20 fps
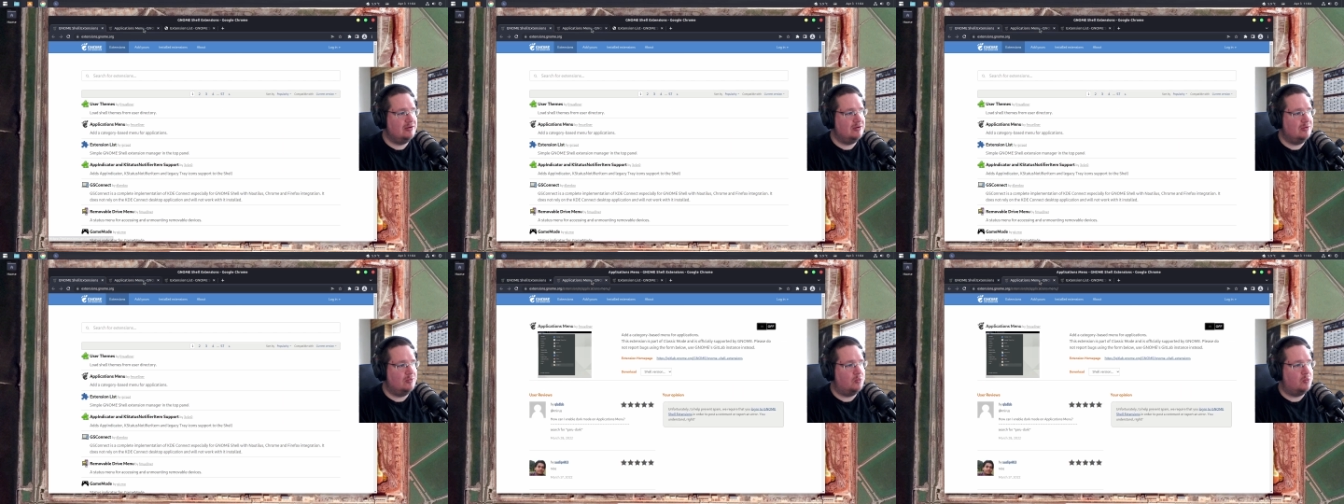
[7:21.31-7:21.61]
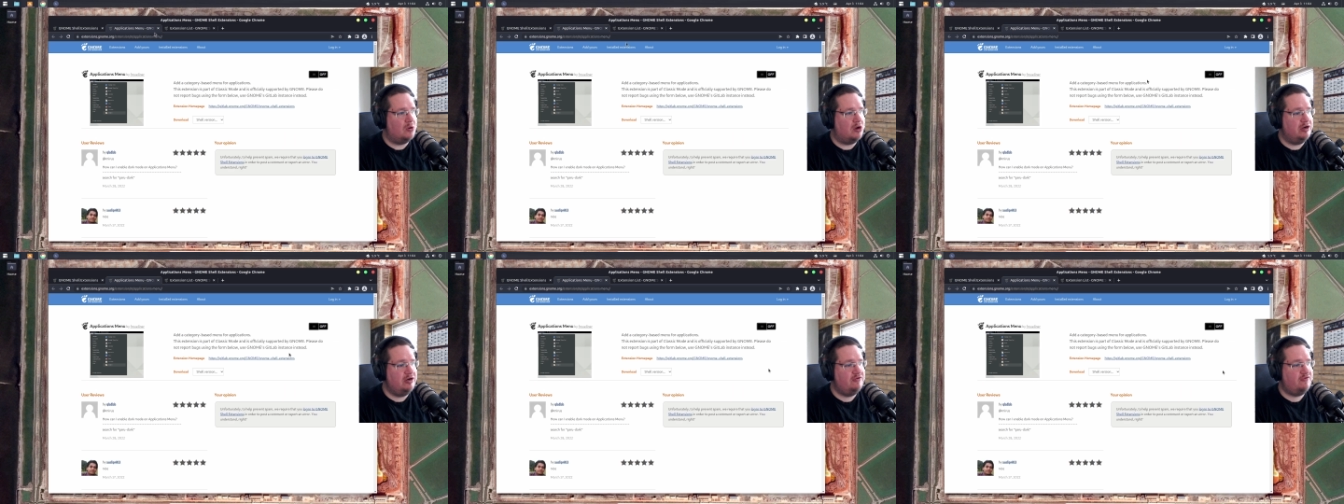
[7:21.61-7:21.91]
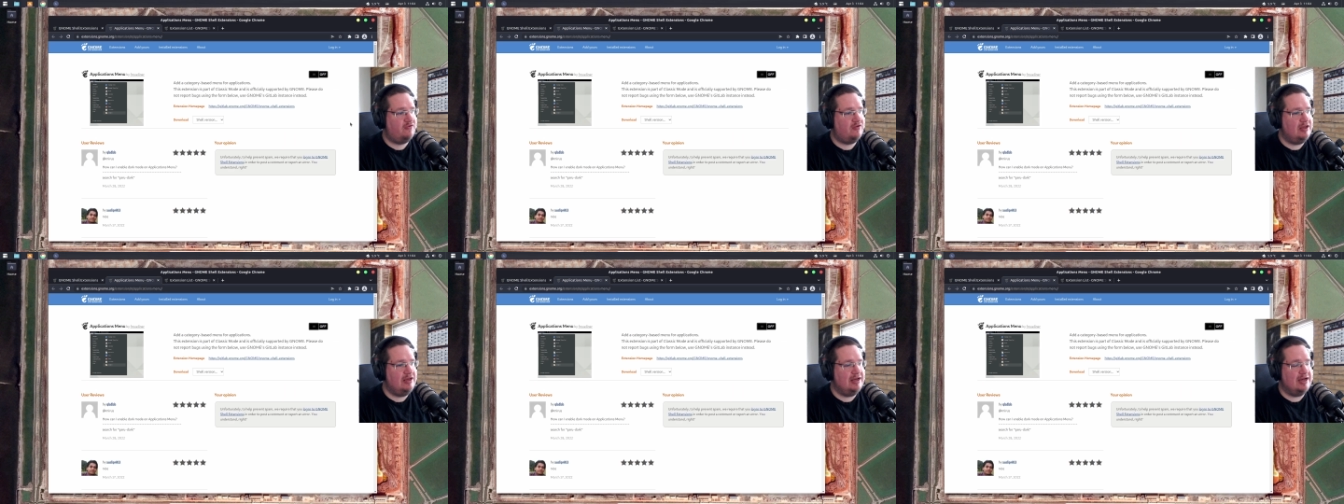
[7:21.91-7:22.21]
One
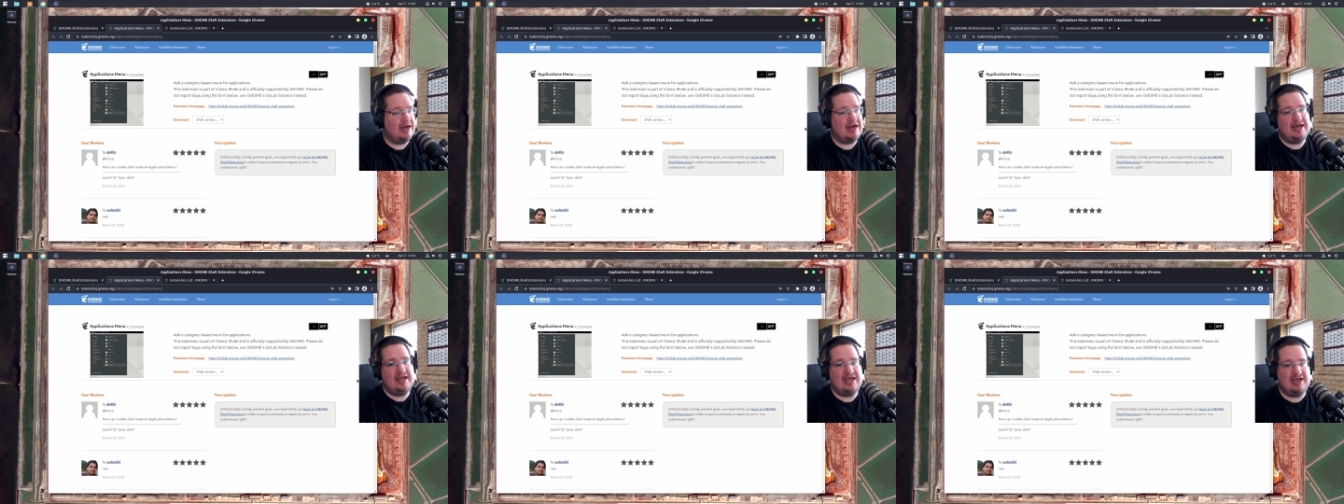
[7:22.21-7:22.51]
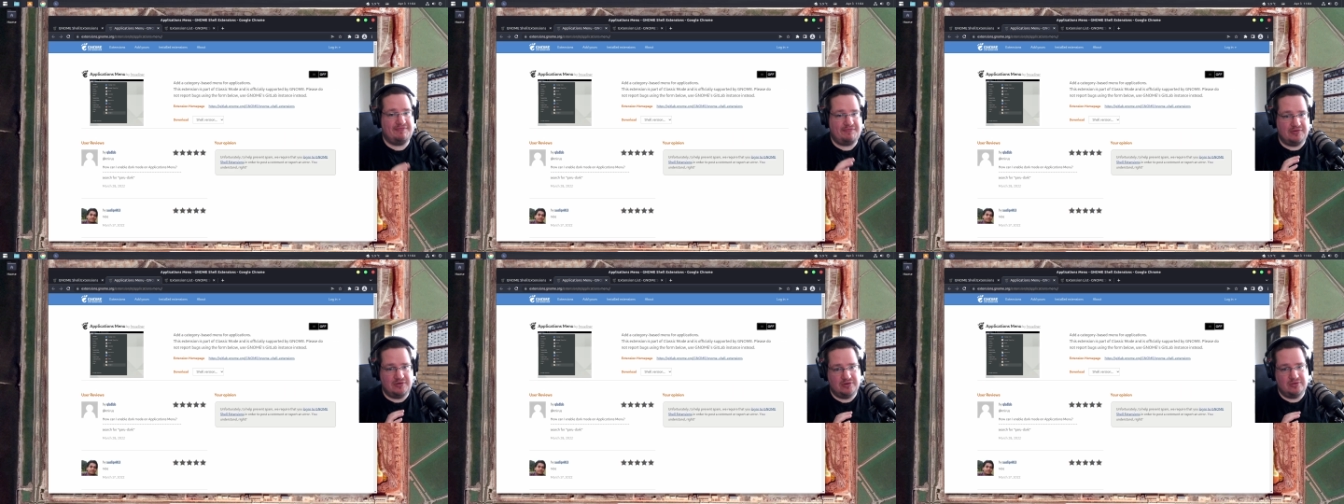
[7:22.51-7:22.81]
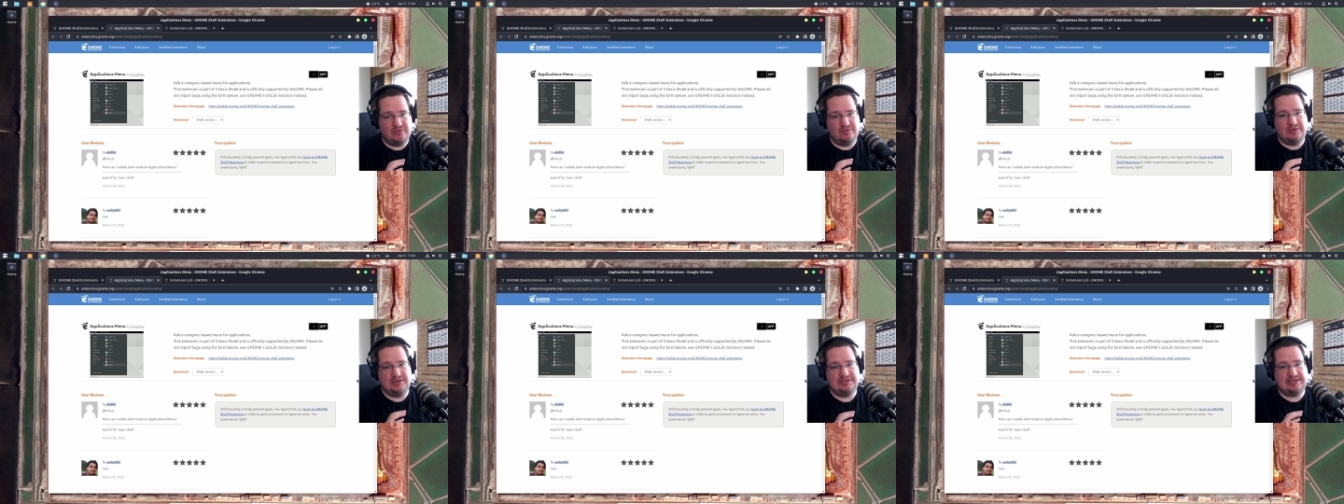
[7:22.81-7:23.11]
thing I have
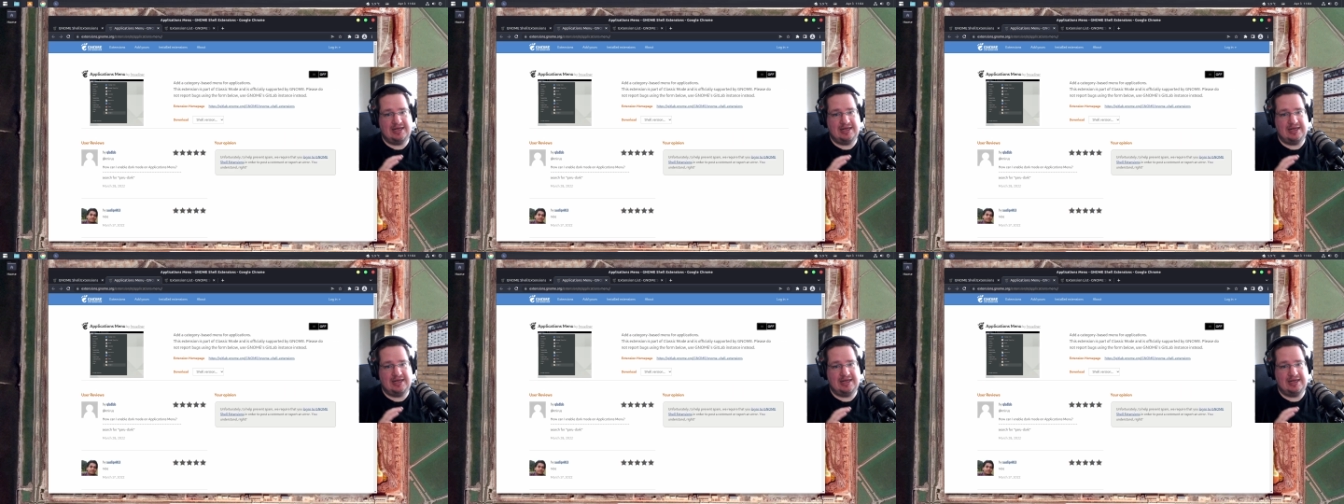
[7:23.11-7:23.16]
noticed,